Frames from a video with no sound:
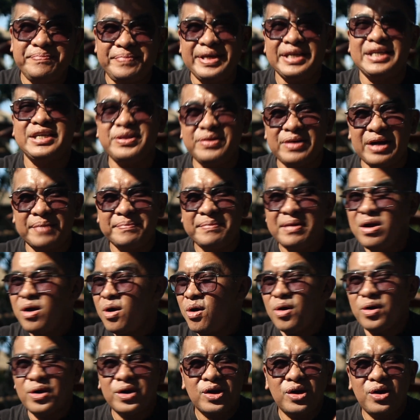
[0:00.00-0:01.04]
pick you up
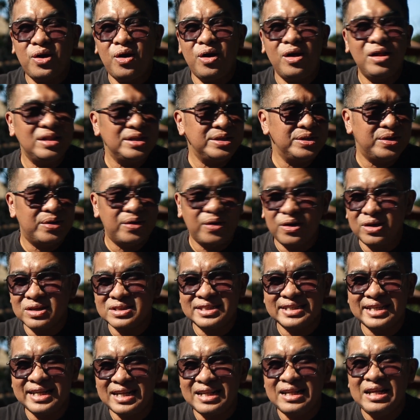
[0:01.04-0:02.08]
or call your
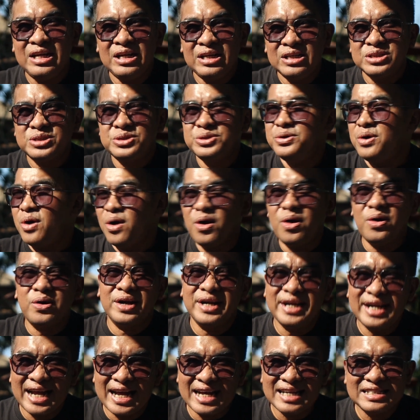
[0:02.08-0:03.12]
hotel to
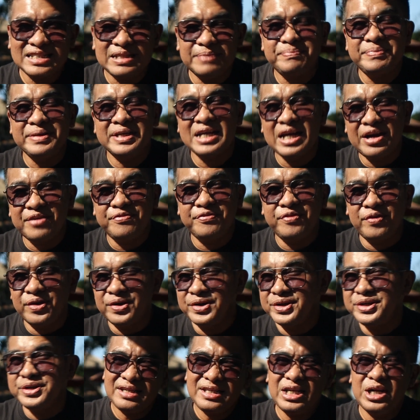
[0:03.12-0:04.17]
organize the pickup for
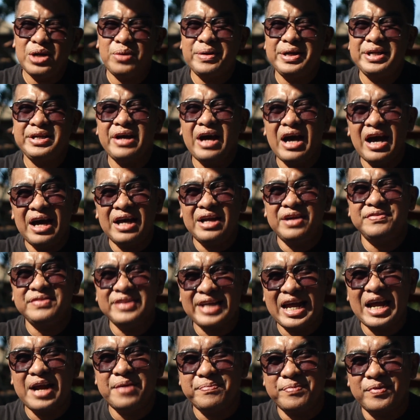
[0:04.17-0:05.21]
you. You know, when you're out of the
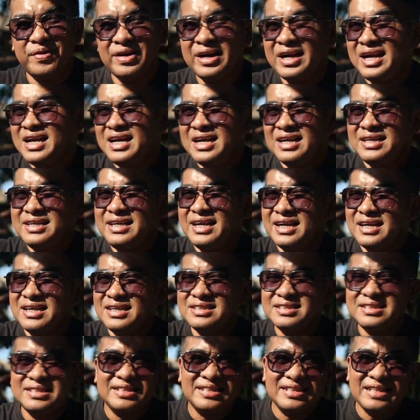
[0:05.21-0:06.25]
airport, there's
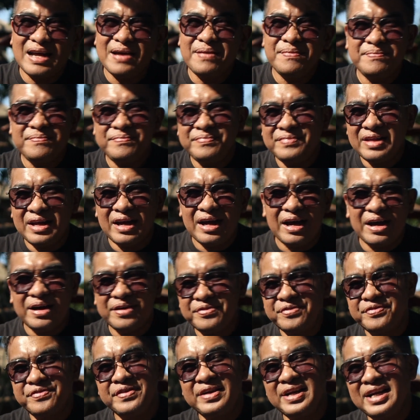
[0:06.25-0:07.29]
some uh,
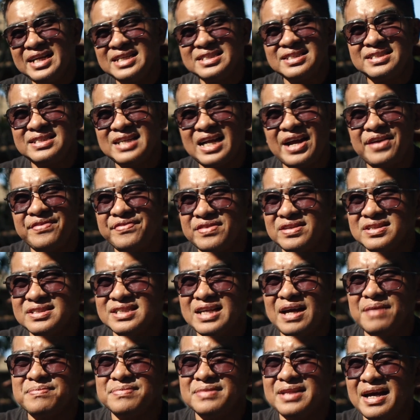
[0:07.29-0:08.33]
freelance driver
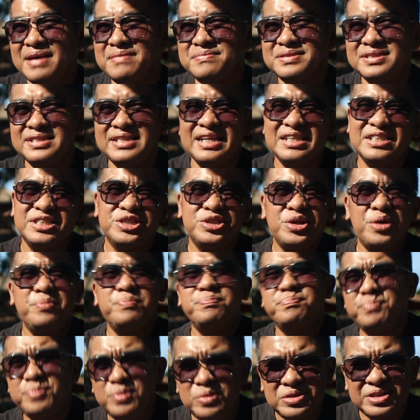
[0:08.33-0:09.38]
sometimes they're so
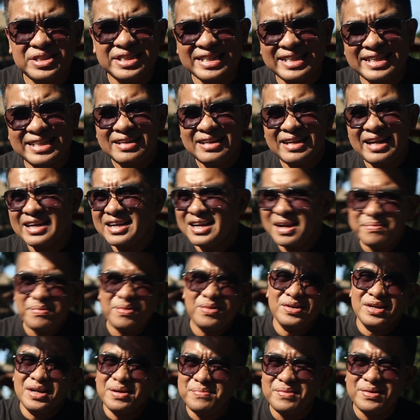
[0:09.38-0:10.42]
pussy. Like, come on,
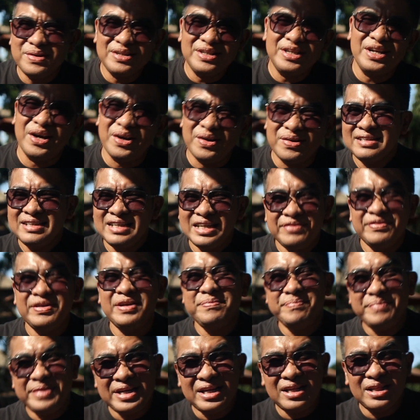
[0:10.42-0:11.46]
come on, you know, even
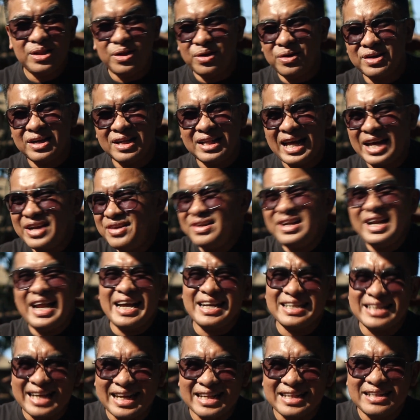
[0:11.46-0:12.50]
me, a local, I don't like
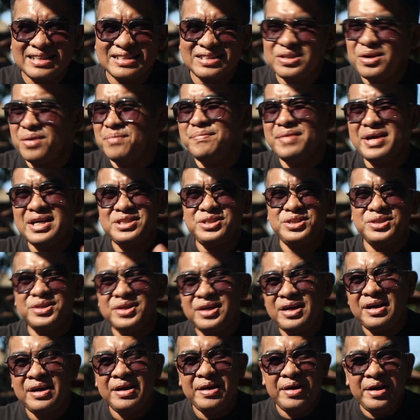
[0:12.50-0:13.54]
that. So make sure
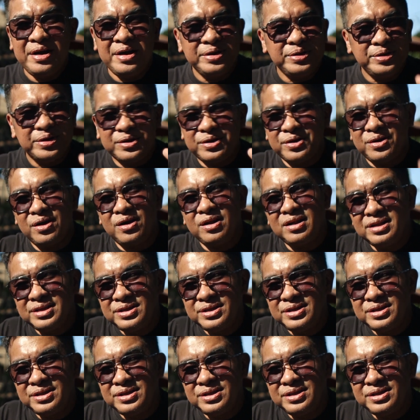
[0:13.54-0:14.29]
you call